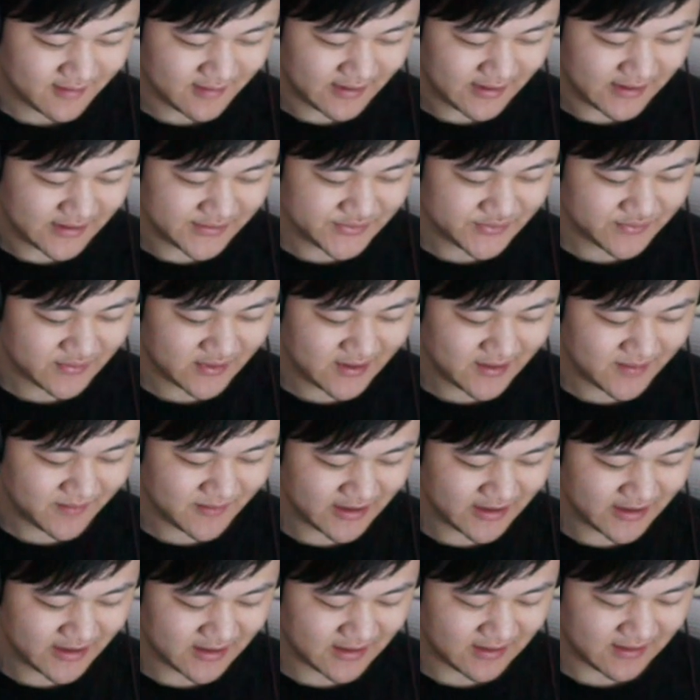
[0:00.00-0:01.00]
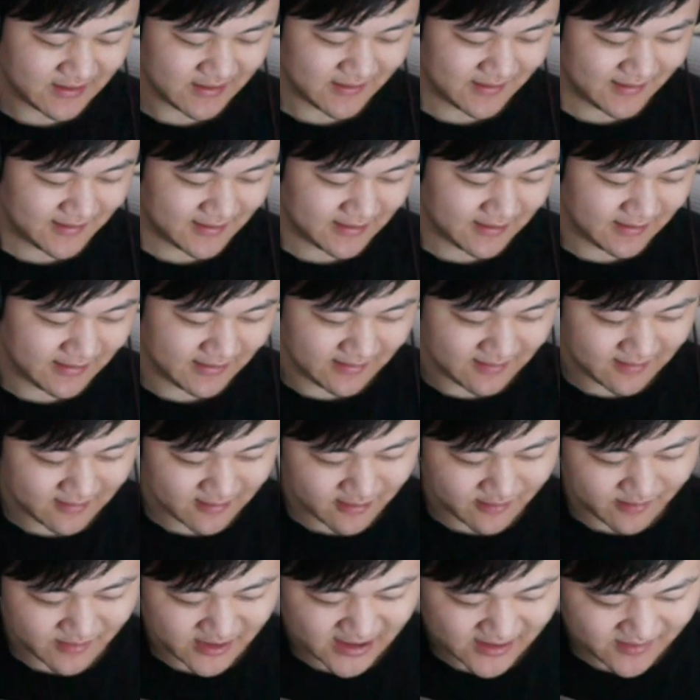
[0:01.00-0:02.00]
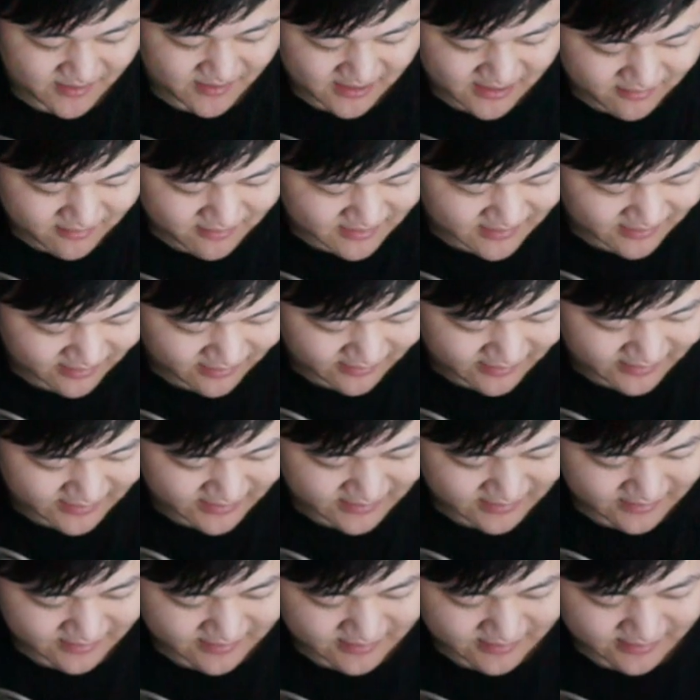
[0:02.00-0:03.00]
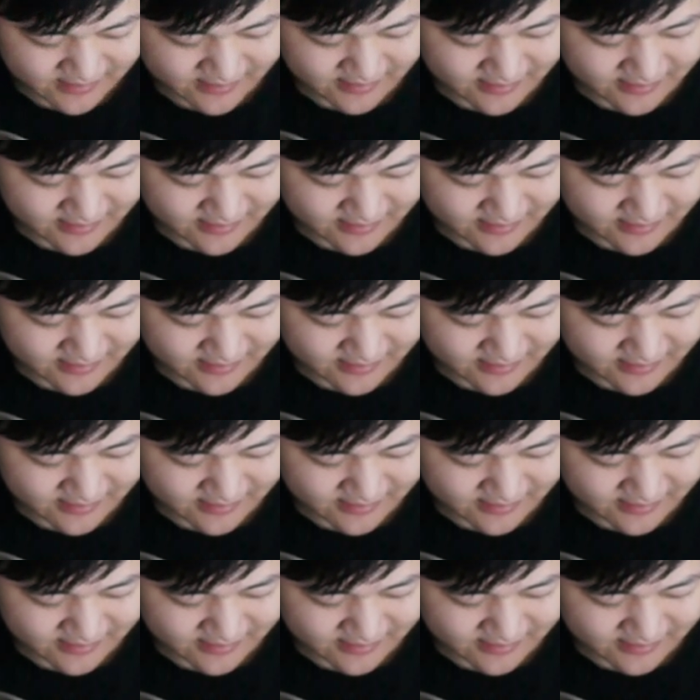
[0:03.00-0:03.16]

Let's run him like here, maybe with like,